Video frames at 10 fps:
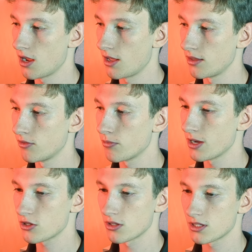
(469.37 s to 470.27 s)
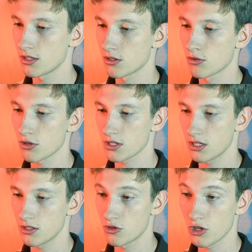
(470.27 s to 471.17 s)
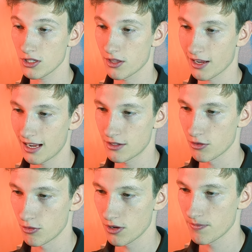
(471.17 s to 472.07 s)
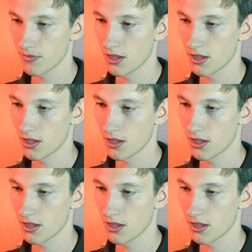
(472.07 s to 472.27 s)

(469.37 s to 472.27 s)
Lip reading: And the information it sends across is just the category.